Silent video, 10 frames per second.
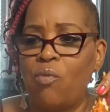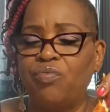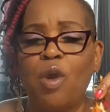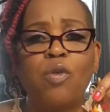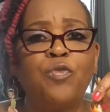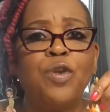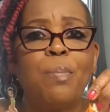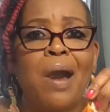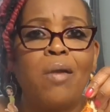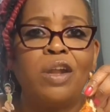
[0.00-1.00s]
Throw the
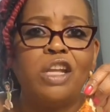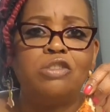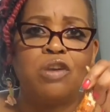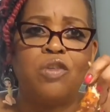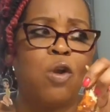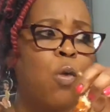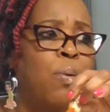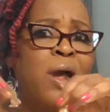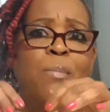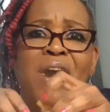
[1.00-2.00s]
football at each other. Go
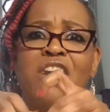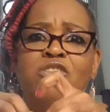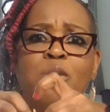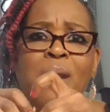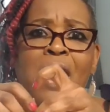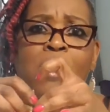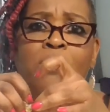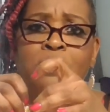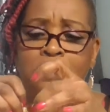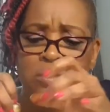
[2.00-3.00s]
play basketball.